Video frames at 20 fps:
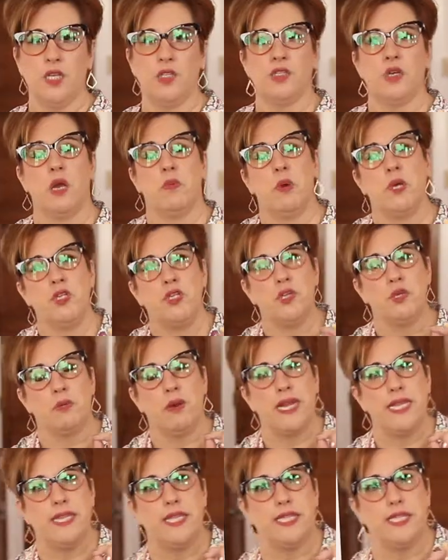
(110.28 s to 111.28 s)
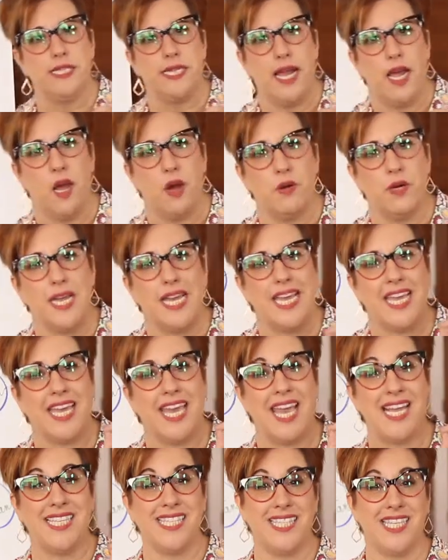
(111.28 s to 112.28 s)
So I want you to write this down.
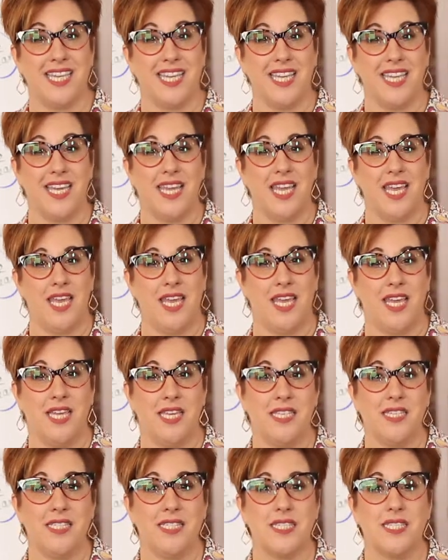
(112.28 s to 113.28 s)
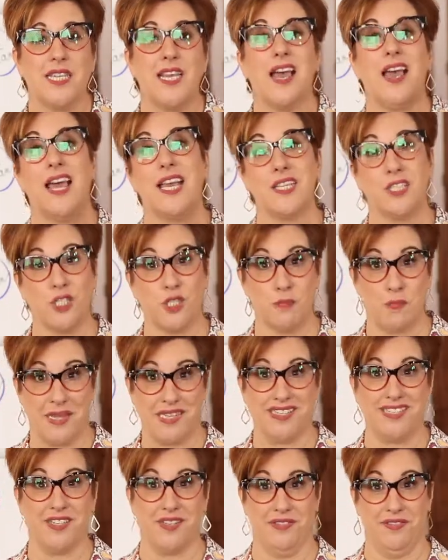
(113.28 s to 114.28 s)
Guessing is
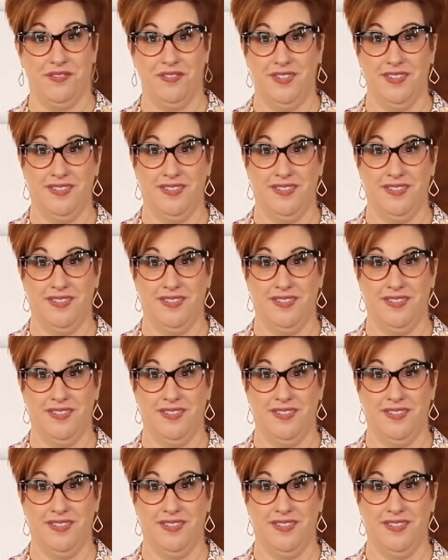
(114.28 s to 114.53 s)
expensive.